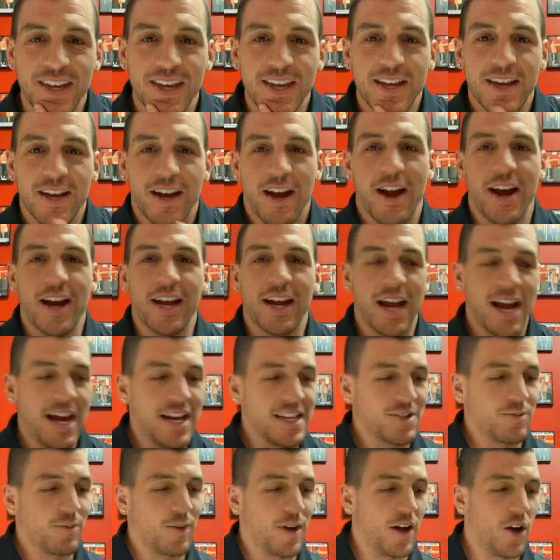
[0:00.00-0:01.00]
All right,
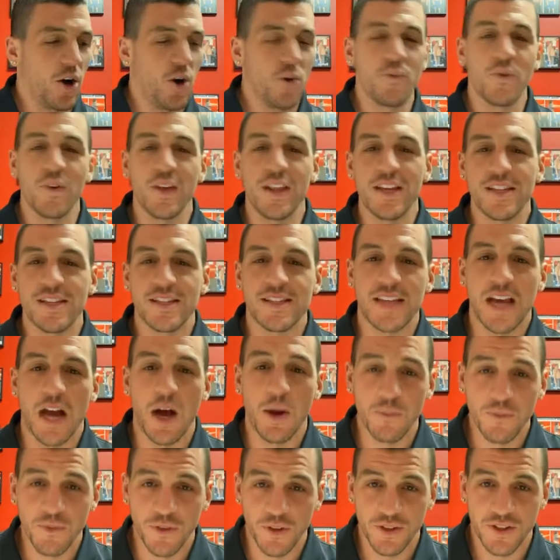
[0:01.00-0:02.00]
guys. Well, hopefully this is
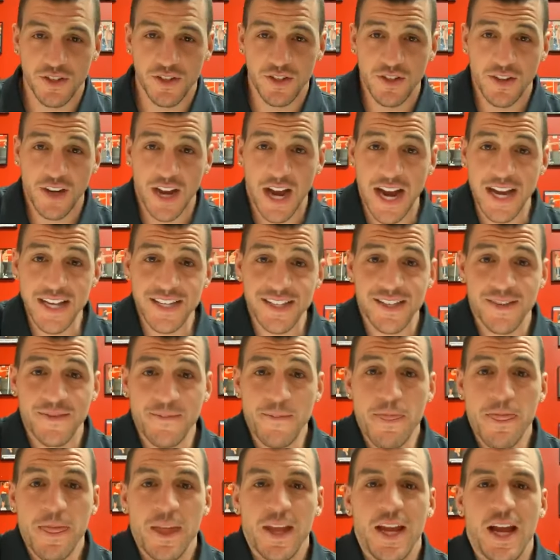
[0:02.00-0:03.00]
helpful to you guys.
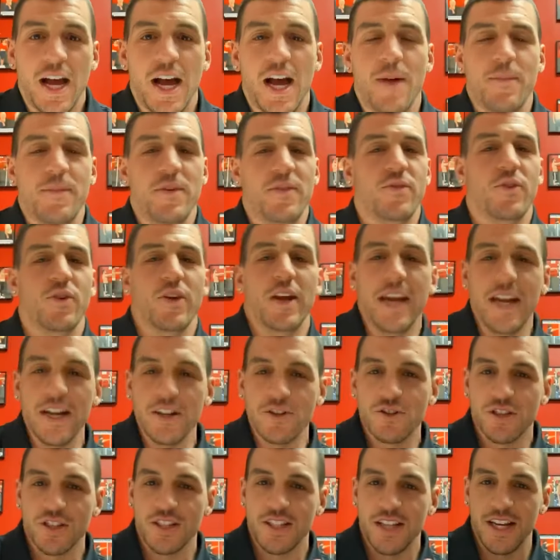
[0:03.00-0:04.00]
If you're
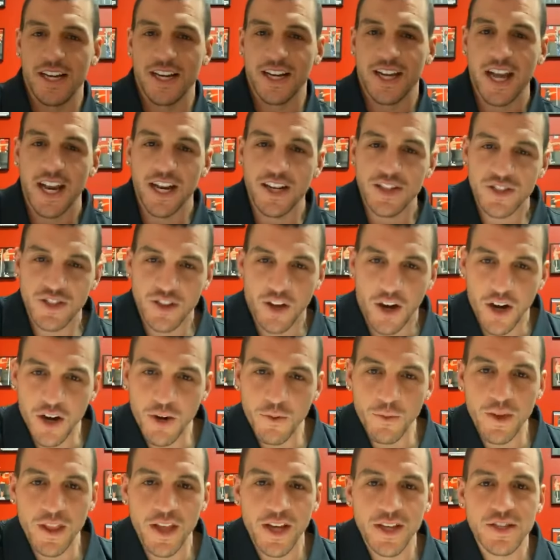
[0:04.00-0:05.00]
interested in getting
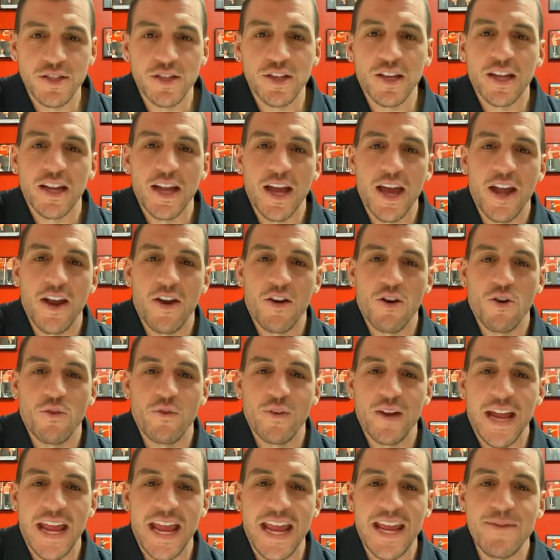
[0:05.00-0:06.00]
started with us, you can head on
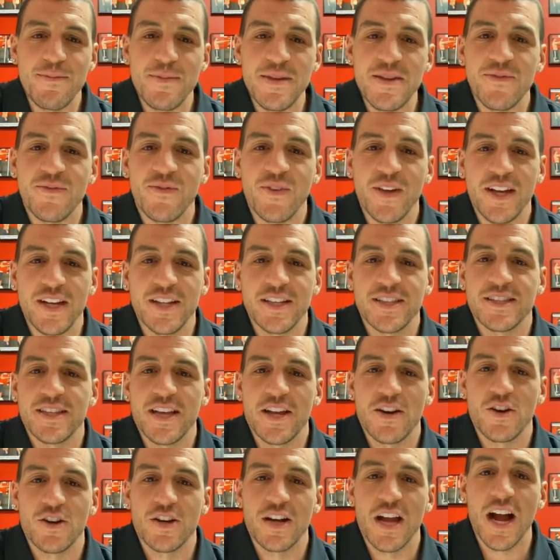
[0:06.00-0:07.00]
over to
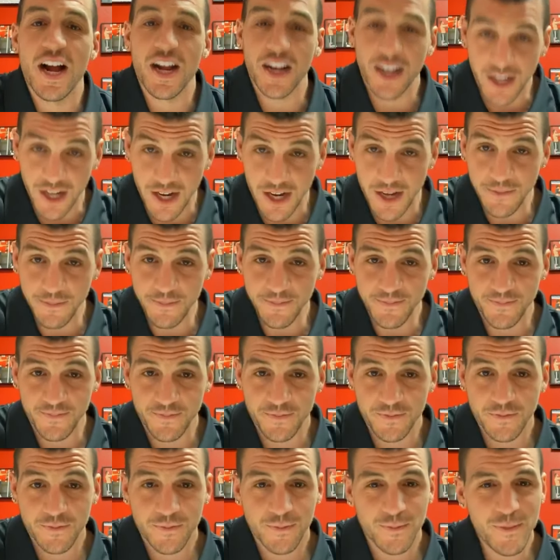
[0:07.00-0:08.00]
abfitnesscenter.com.
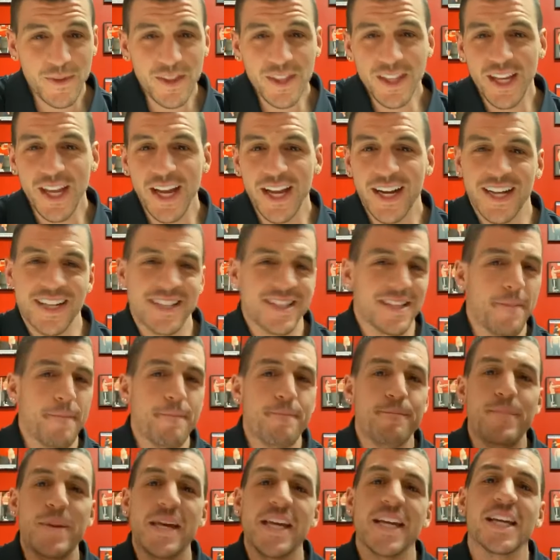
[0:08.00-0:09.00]
I got
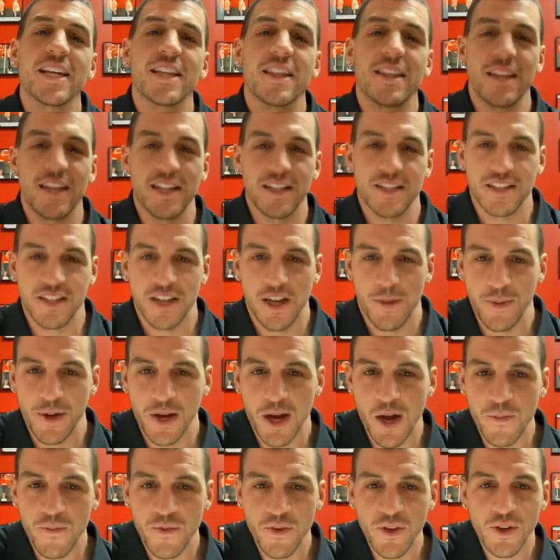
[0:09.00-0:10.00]
some big things coming
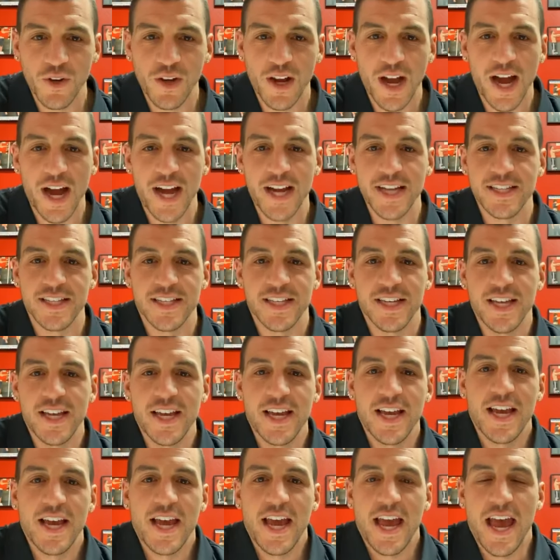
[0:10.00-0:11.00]
up for you guys.
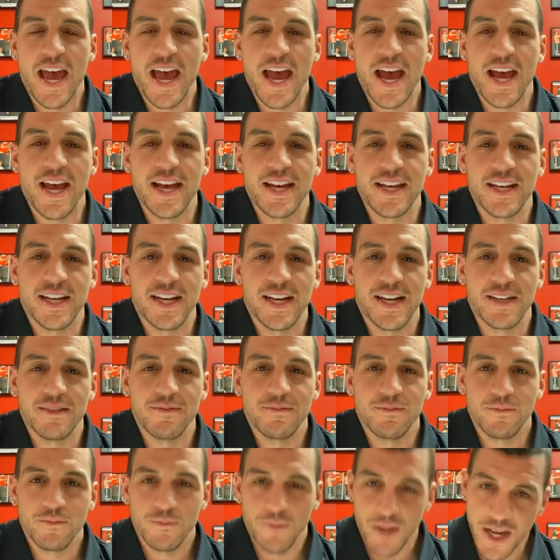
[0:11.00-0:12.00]
And
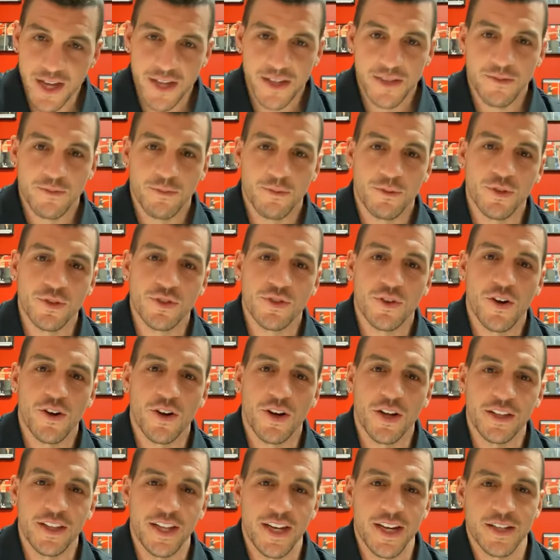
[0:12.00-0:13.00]
yeah, we'll
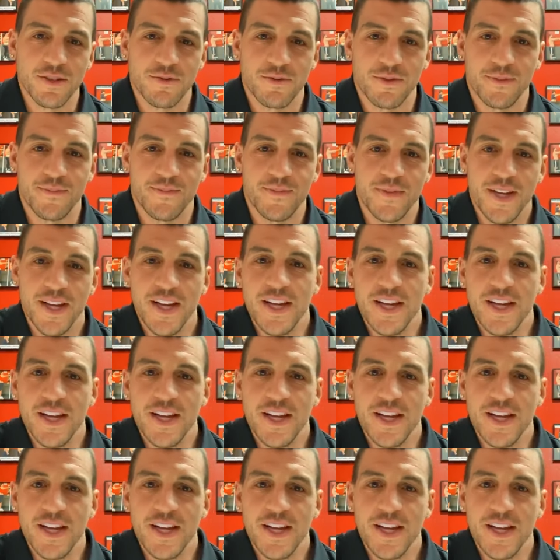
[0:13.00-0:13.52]
talk on the next one.